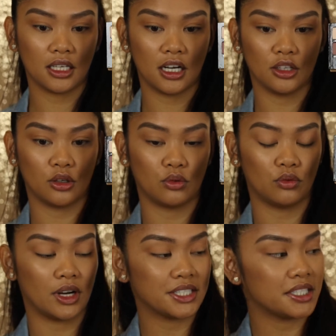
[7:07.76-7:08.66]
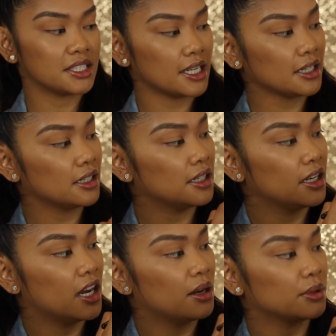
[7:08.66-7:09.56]
color Rustic,
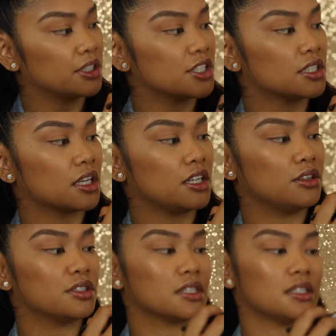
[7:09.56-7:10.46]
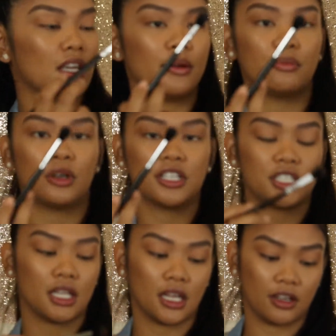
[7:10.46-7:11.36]
I'm just gonna use the same brush
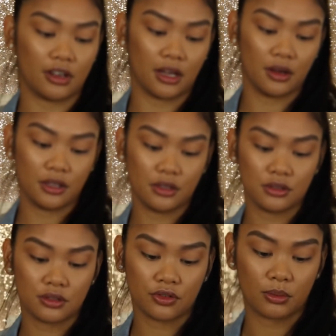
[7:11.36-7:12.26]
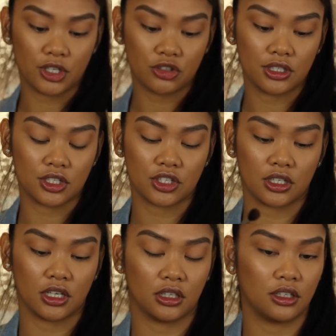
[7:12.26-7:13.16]
that I used for my
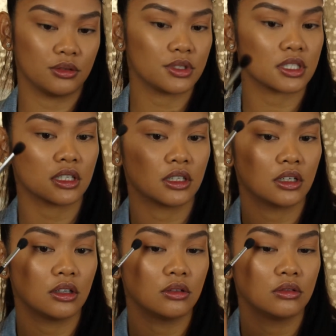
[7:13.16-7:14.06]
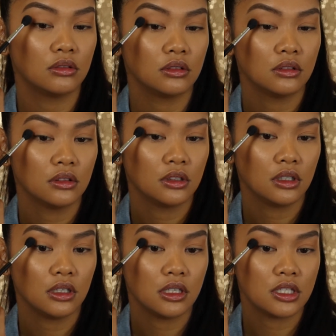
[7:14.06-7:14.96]
transition color. I'm just gonna go
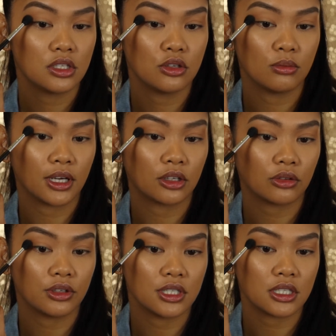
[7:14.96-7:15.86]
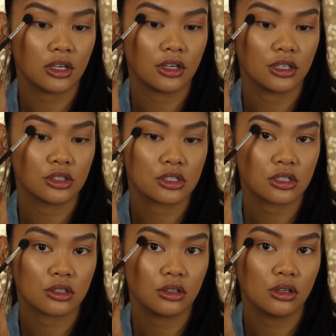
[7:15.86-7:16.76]
into my crease area and
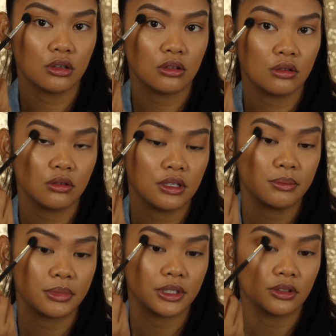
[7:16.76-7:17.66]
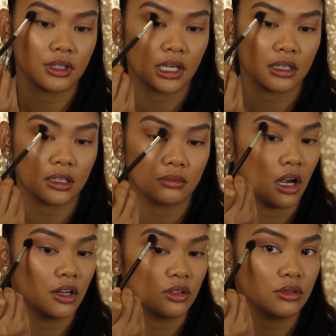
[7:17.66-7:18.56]
slowly build that up.
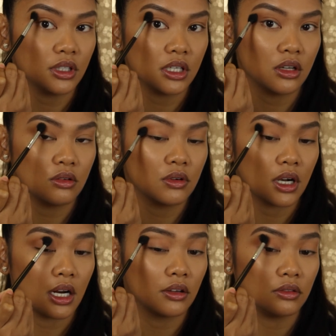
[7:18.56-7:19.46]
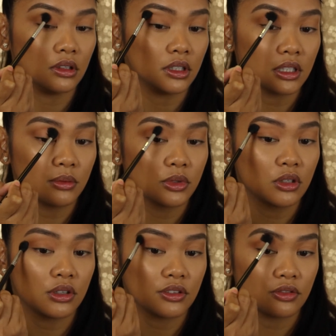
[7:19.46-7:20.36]
I don't really know what kind of look I'm
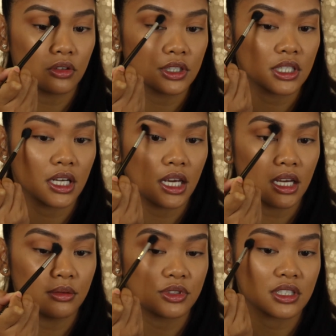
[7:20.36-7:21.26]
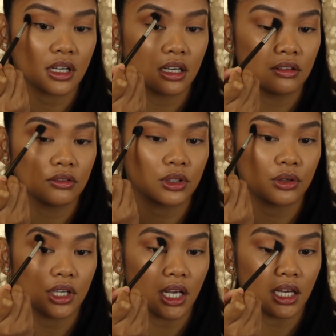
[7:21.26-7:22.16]
going for today. I'm just kind of
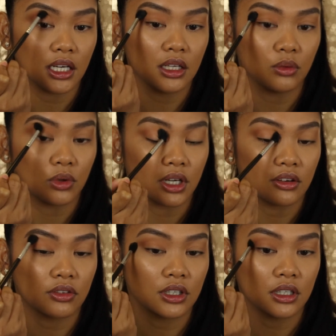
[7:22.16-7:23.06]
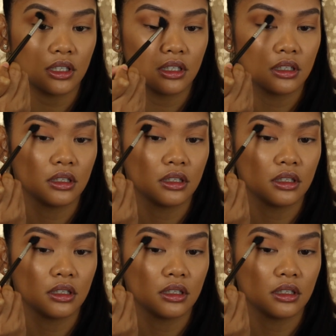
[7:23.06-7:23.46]
creating whatever.